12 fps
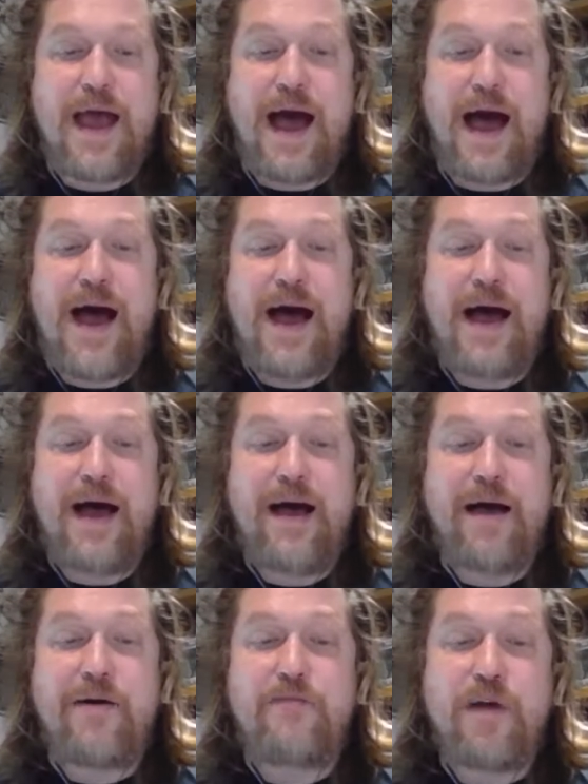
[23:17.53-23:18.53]

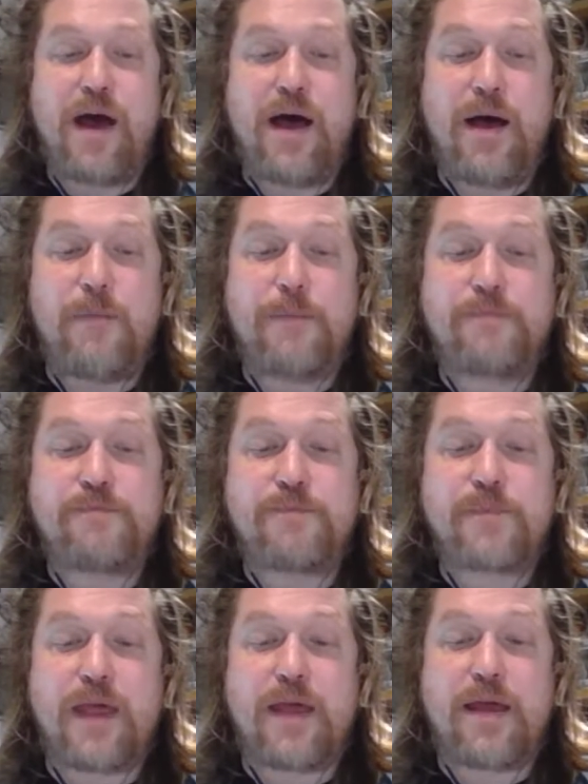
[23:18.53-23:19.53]
Now,
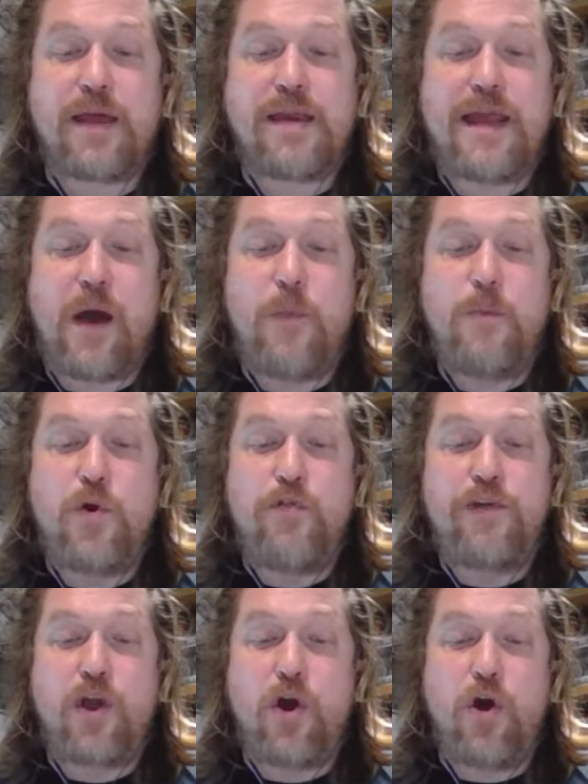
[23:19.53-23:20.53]

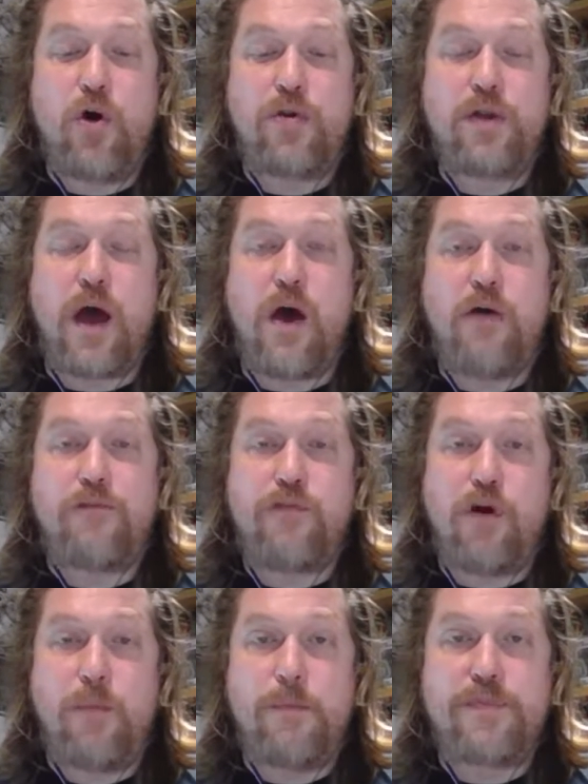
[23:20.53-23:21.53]
moving on
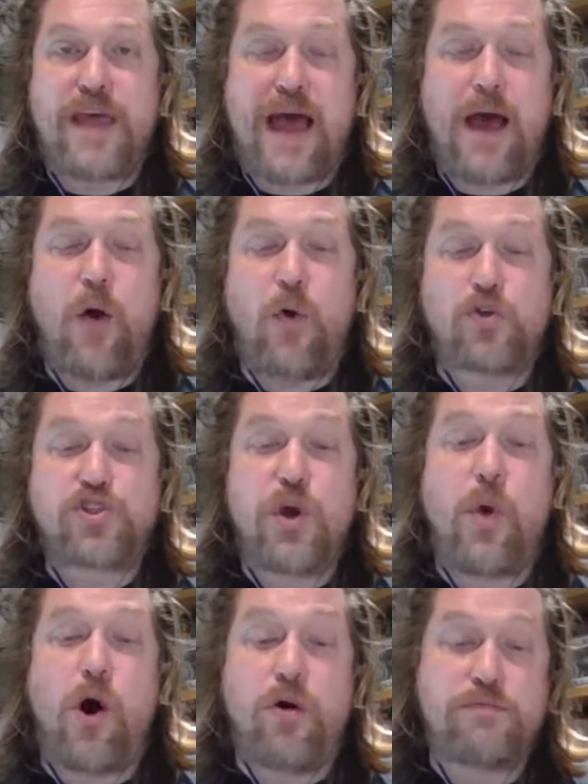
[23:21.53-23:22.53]
from that,
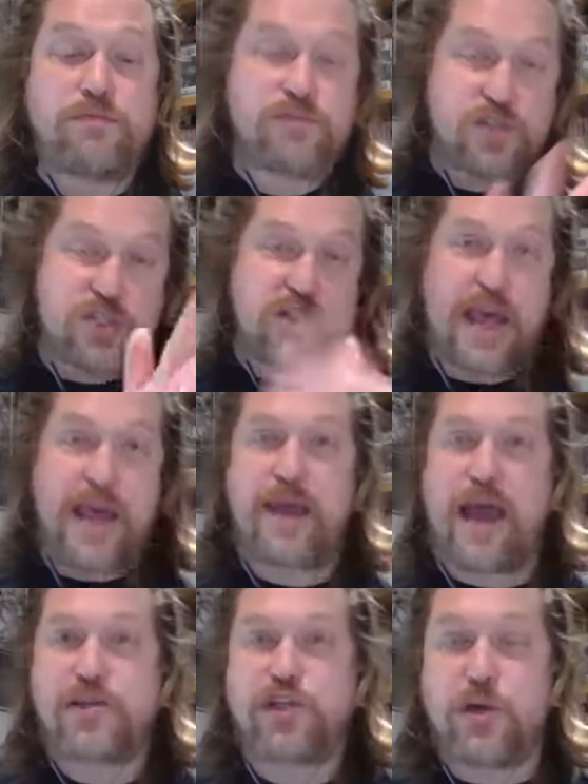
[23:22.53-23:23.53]
also on, just
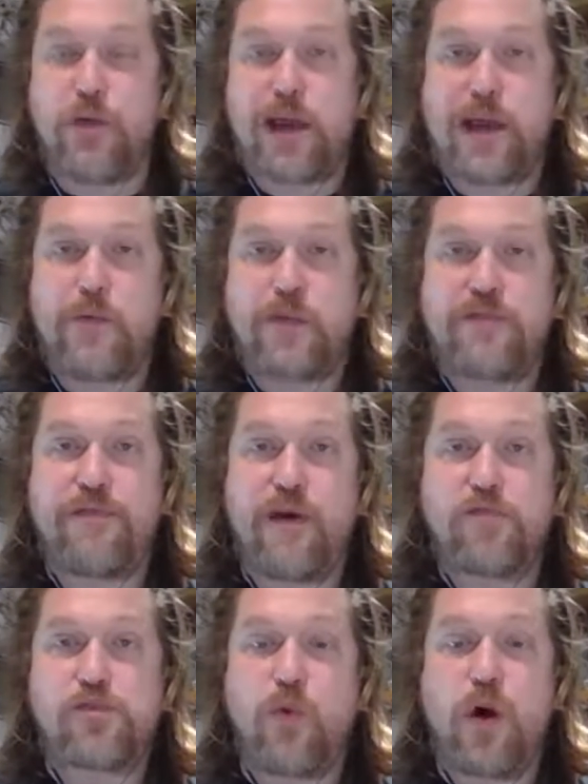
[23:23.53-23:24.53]
staying actually quickly with the
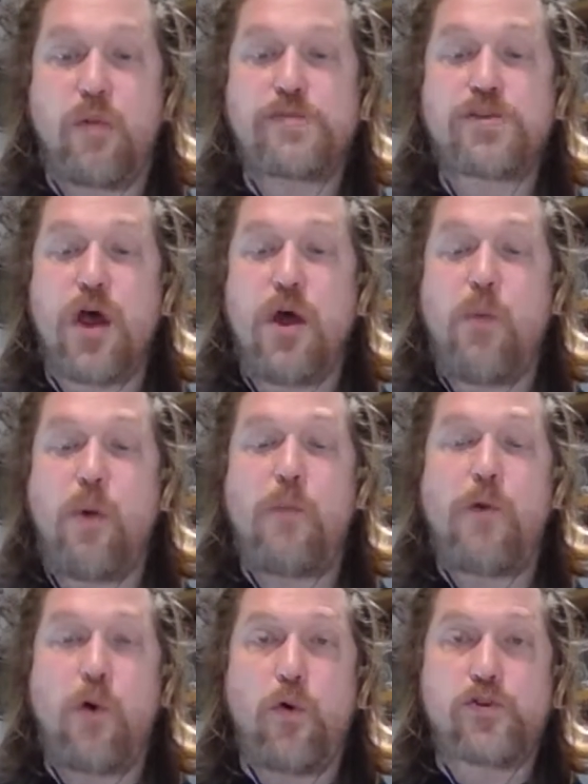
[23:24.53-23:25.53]
photo ops,
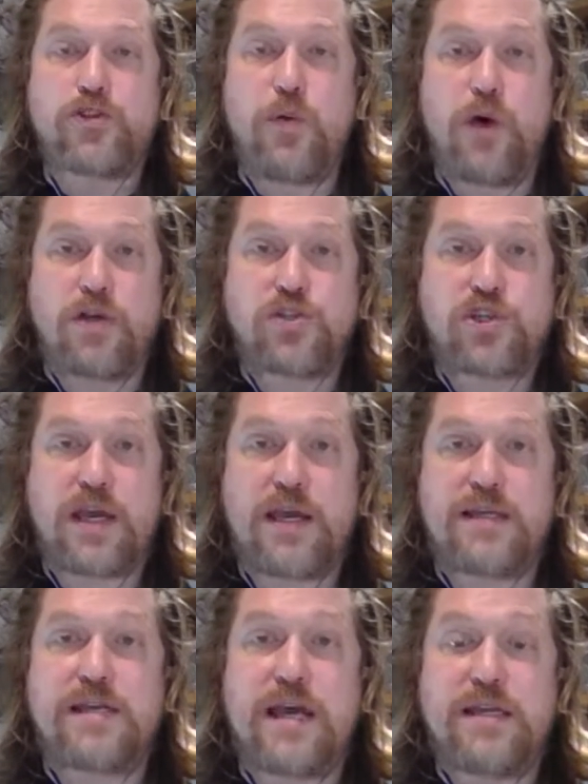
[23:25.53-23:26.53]
what we're also
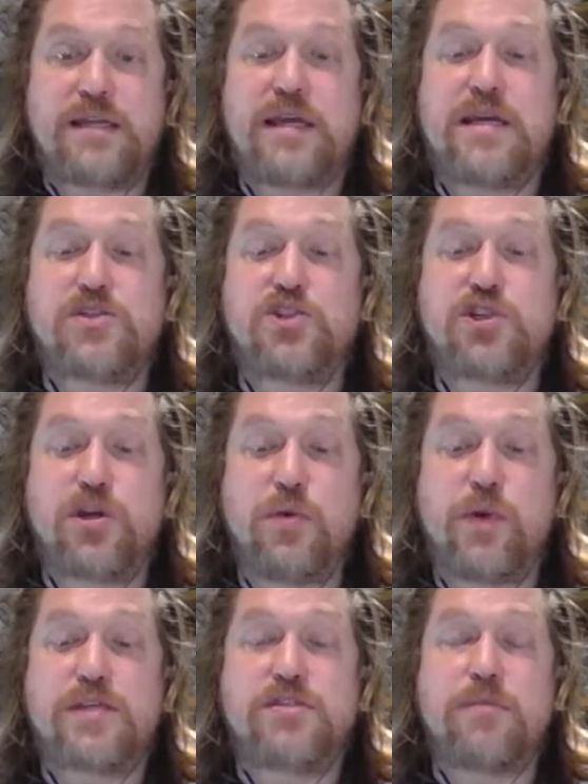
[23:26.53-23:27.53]
asking attendees to
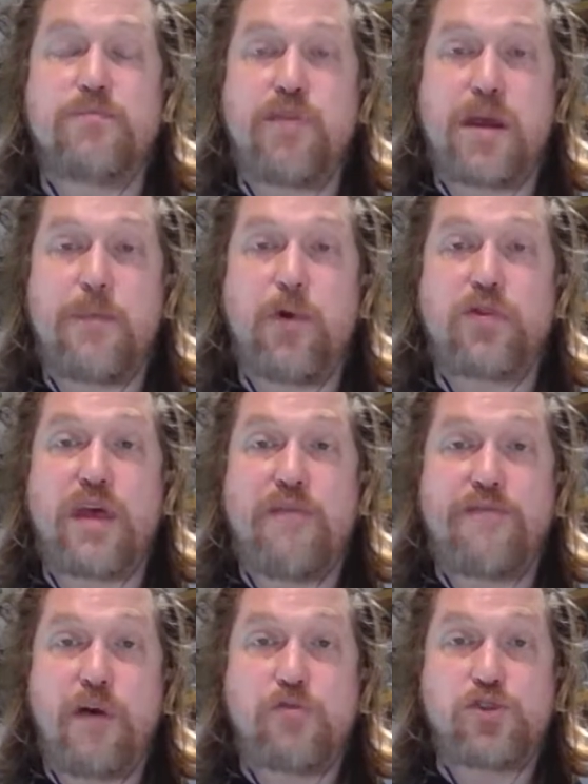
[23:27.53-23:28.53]
do is to pre-book
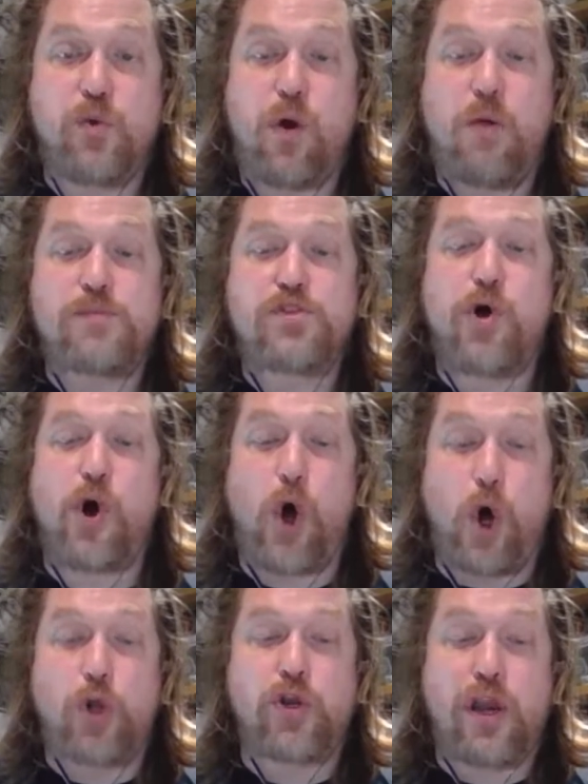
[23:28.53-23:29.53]
their photo ops
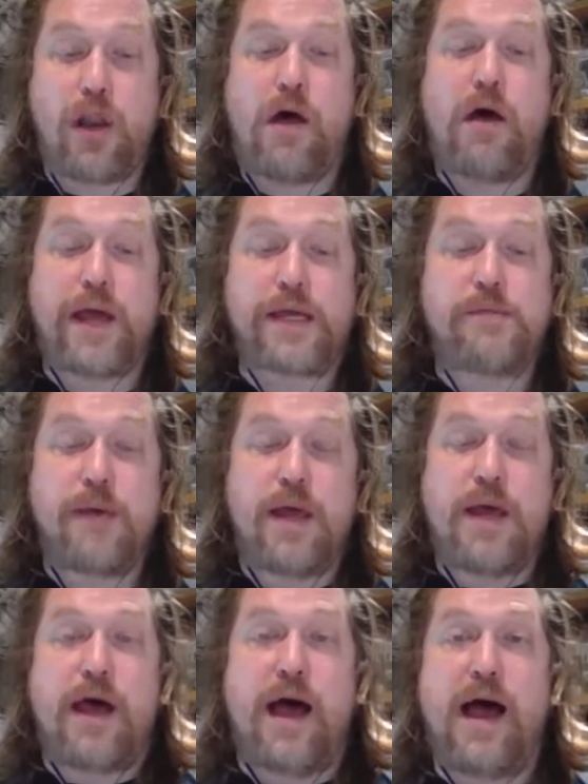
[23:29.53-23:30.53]
online,
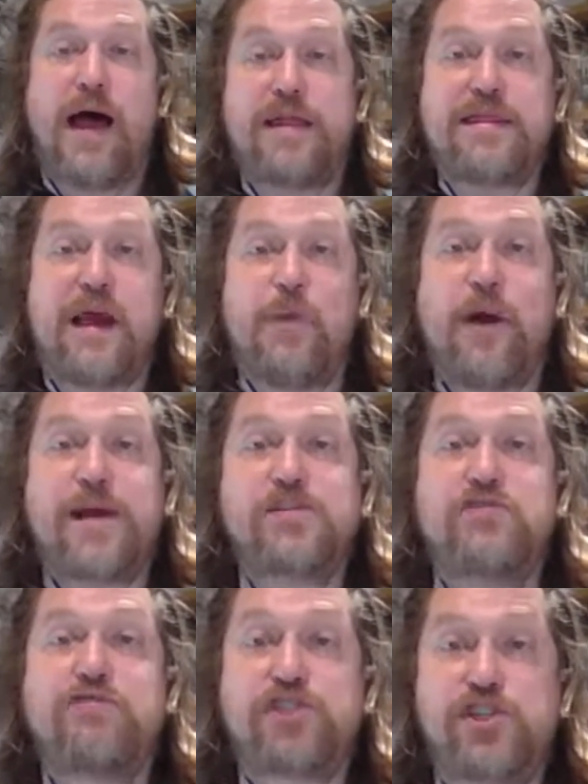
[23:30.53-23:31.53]
that way
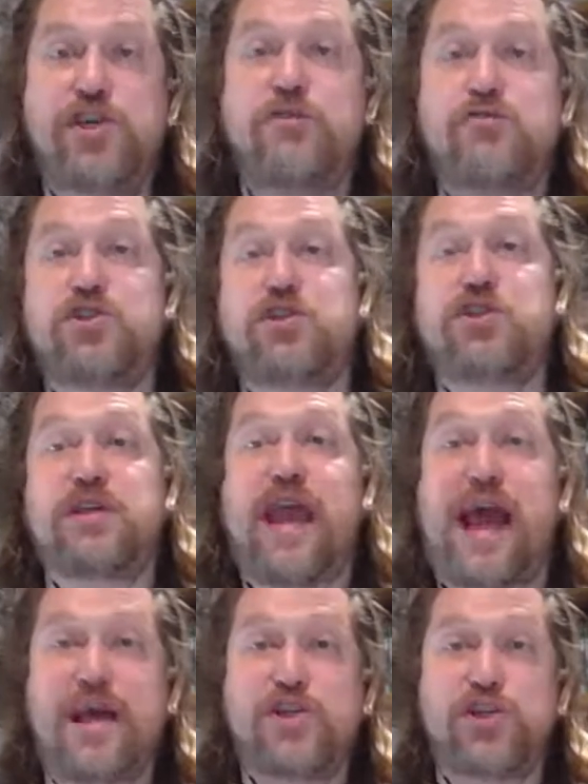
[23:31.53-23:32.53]
to reduce
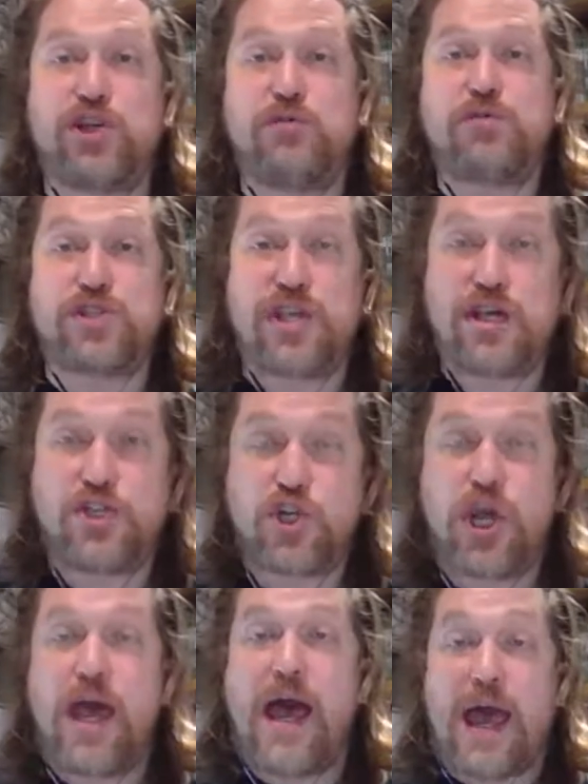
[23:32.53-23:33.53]
cash
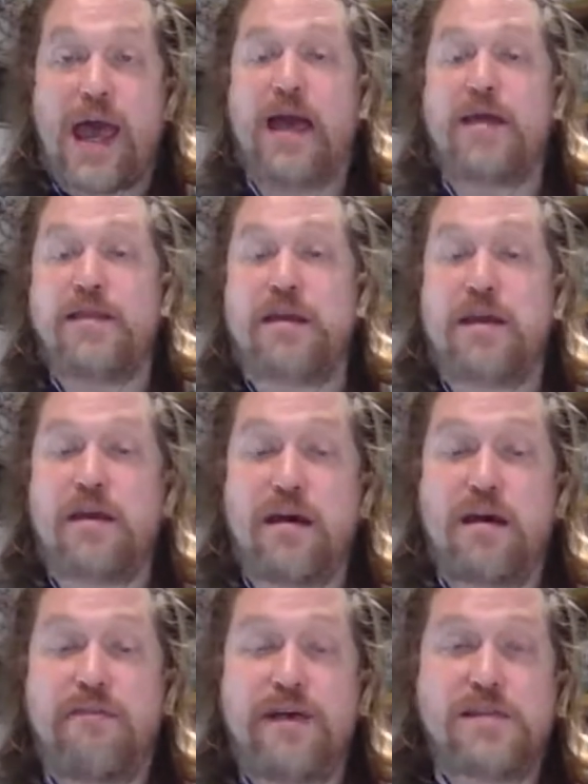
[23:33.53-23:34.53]
usage at the
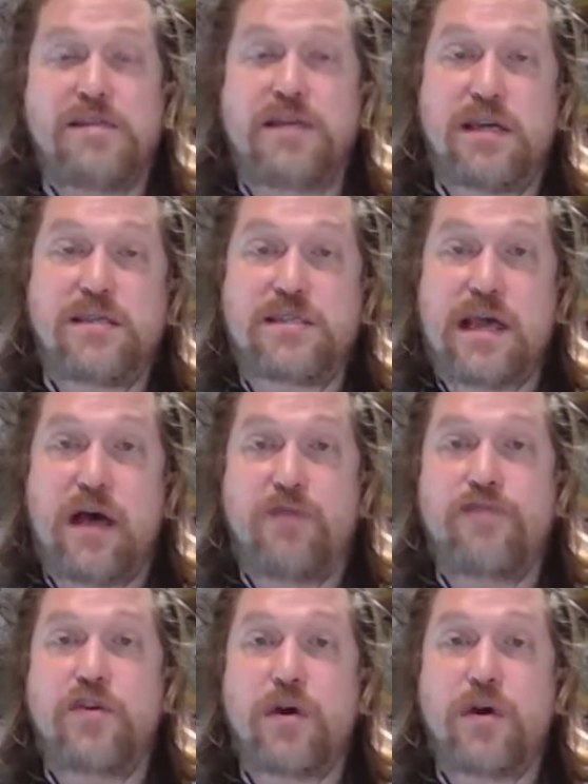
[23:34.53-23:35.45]
event itself.